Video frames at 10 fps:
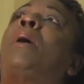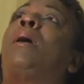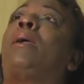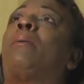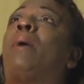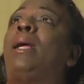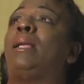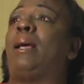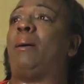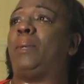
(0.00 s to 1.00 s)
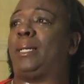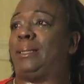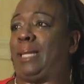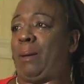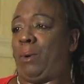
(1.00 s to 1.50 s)
out here right now
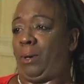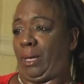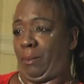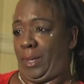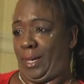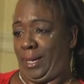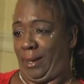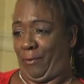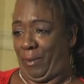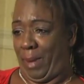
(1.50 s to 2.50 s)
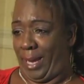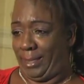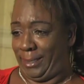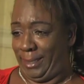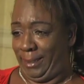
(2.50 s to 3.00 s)
because they won't give me any
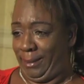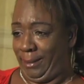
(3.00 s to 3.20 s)
information.